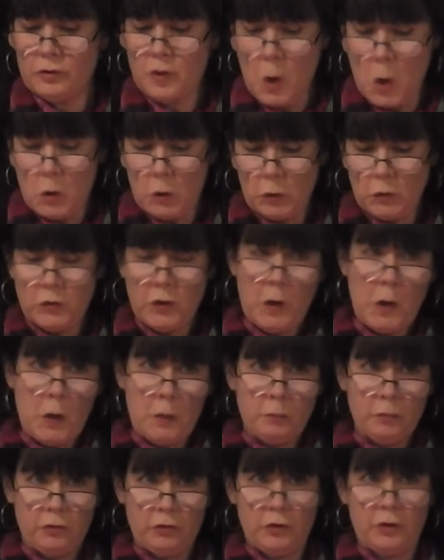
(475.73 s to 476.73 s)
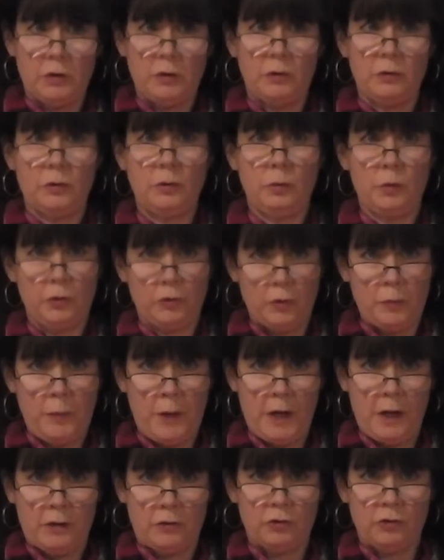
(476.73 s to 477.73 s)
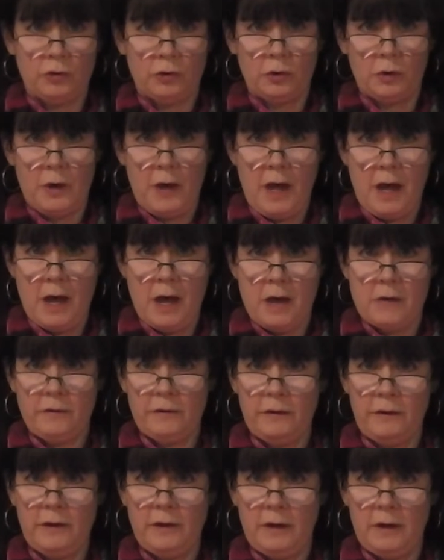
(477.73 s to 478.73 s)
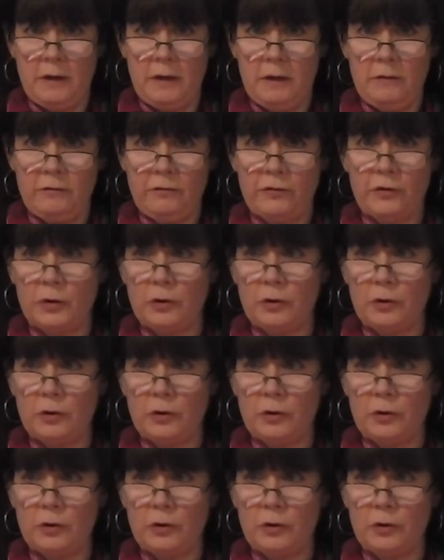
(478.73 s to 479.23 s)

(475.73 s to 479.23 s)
Donald Thompson, who was the pastor at the